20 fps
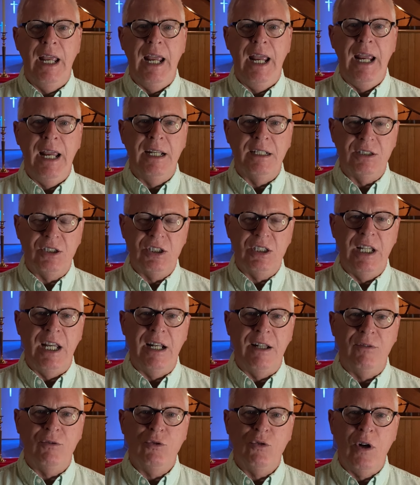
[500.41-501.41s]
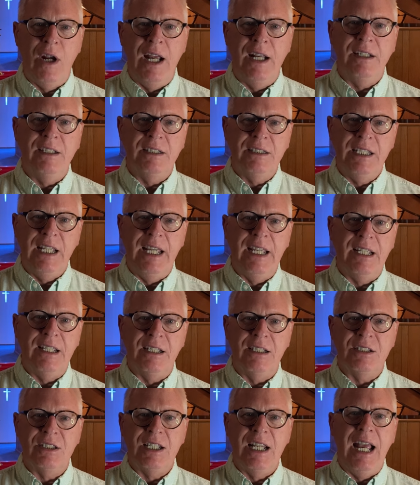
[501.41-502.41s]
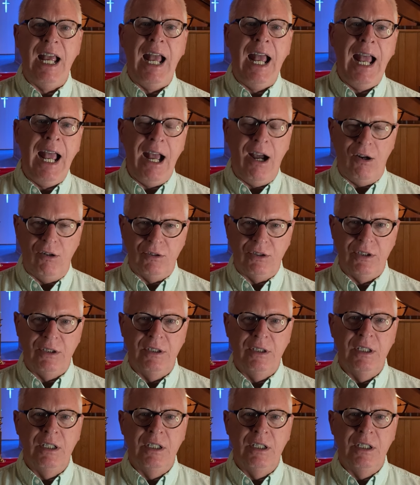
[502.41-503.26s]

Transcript: instead of trying to take us out.